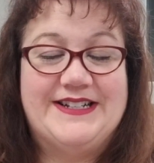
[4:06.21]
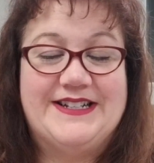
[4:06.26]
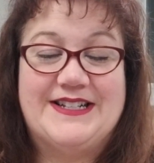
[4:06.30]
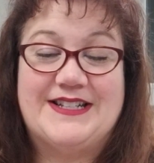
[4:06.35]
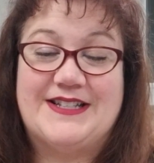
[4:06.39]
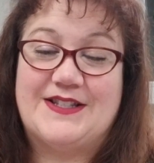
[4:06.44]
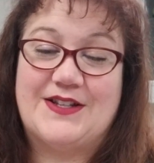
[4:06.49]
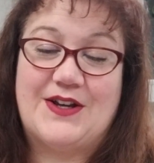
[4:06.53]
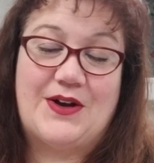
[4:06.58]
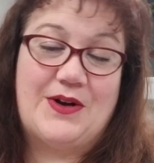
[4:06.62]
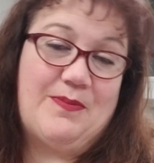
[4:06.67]

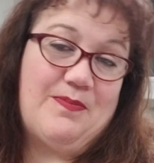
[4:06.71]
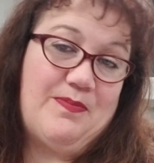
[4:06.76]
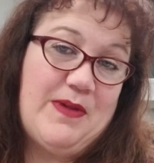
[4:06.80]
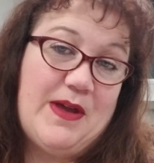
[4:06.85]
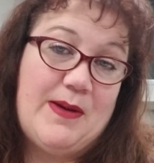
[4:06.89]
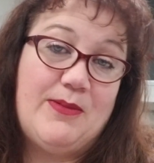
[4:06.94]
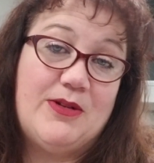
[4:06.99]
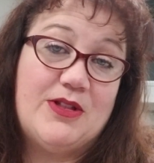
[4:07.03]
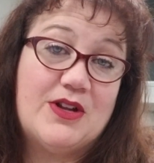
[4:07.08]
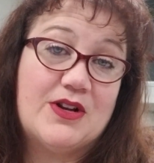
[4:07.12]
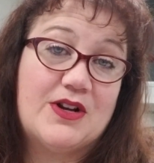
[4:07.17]
So
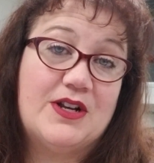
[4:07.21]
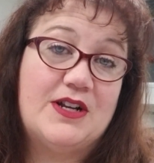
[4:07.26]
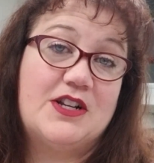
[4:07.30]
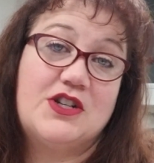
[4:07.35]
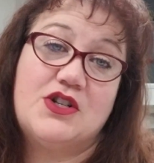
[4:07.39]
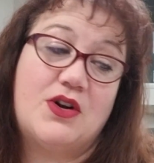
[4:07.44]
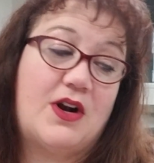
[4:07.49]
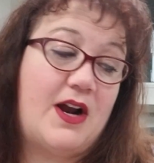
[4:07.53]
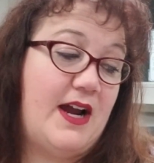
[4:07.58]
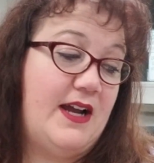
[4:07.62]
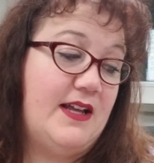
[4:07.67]
maybe they're going to
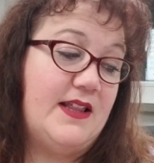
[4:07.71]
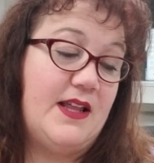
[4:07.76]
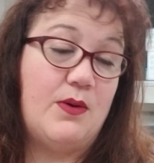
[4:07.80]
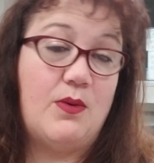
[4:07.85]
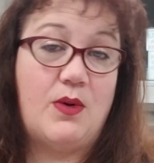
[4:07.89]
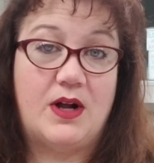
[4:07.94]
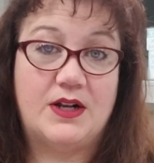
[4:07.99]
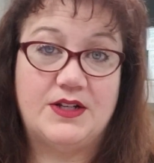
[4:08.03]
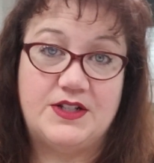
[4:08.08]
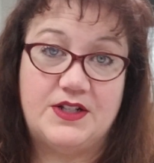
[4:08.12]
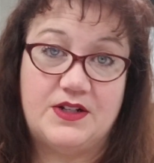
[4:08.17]
try and they
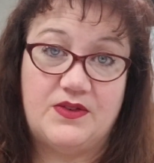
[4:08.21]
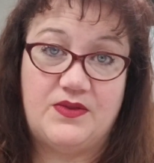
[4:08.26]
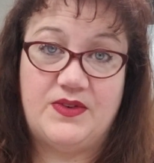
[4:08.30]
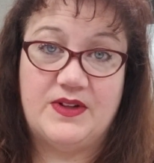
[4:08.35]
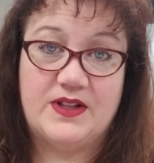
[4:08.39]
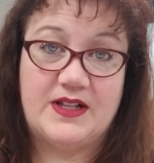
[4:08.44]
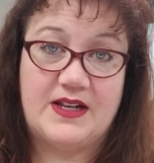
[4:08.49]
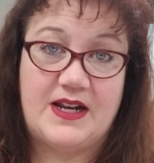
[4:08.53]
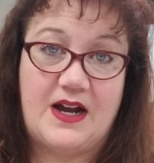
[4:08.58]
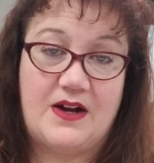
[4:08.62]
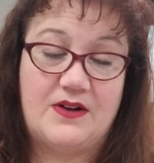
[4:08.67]
want you to
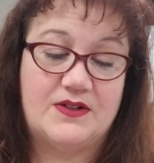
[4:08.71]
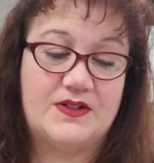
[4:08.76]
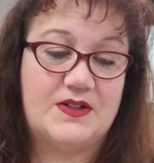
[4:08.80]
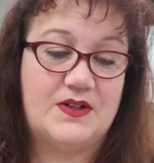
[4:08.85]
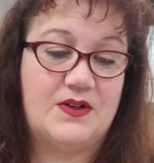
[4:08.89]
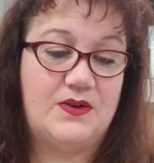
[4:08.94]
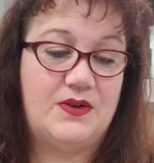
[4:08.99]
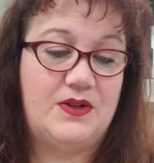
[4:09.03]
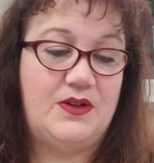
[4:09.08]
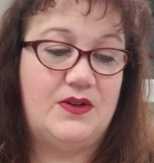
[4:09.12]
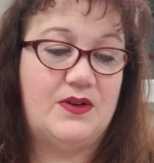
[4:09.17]
fill it out
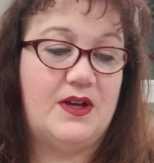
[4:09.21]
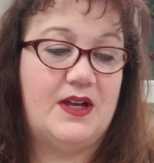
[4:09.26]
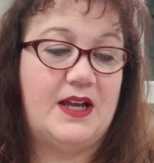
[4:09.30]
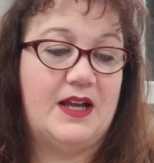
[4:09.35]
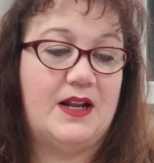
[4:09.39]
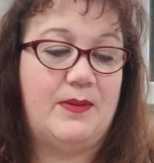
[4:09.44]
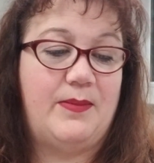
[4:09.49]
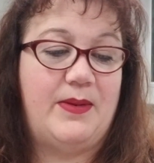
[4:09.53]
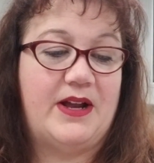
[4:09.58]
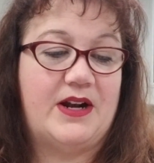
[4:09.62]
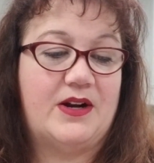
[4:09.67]
so you can
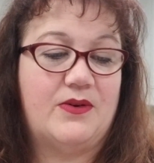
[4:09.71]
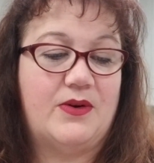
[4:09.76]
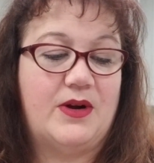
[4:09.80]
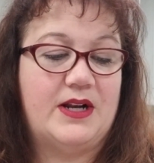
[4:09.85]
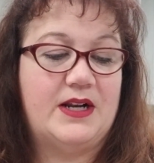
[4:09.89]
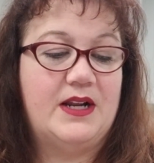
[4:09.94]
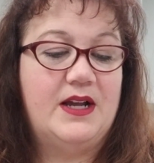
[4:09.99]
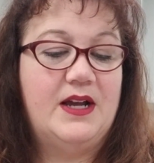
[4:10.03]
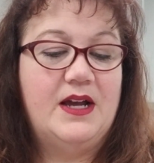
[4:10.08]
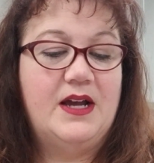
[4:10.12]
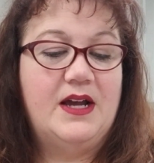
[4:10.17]
get a better one.